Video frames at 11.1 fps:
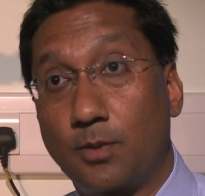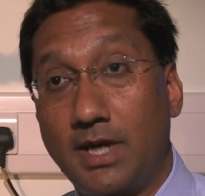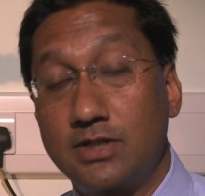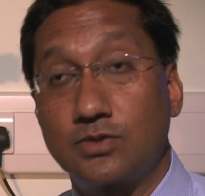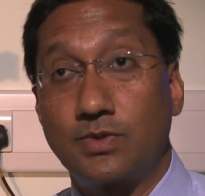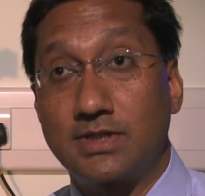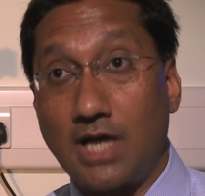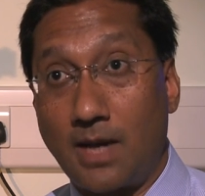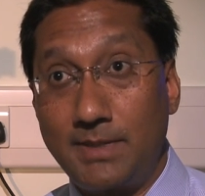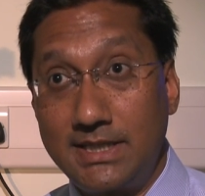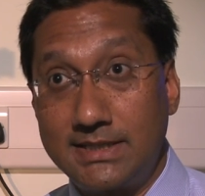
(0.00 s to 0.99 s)
So patients with
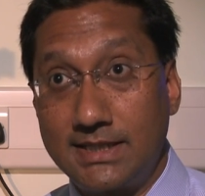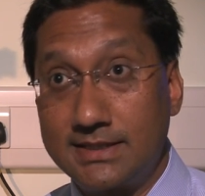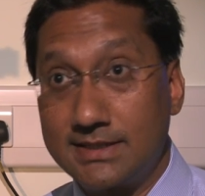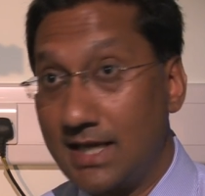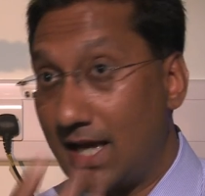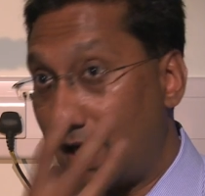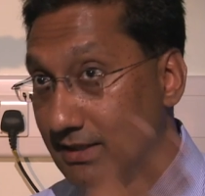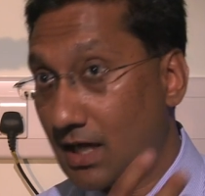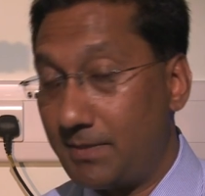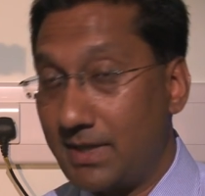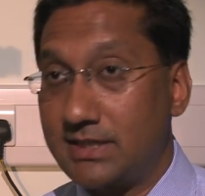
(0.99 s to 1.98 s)
diabetes and
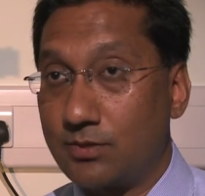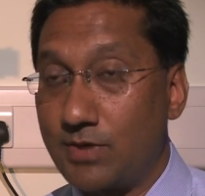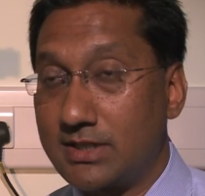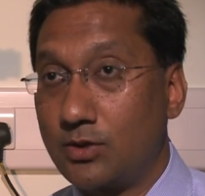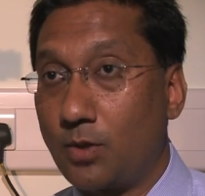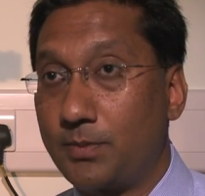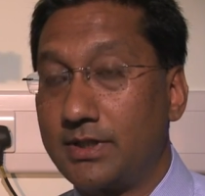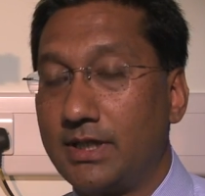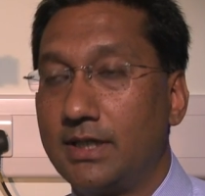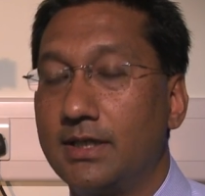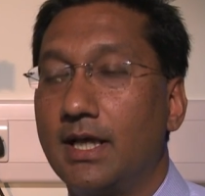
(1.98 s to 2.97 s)
diabetic
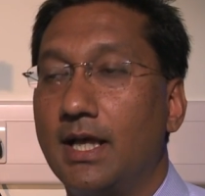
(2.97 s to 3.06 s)
retinopathy,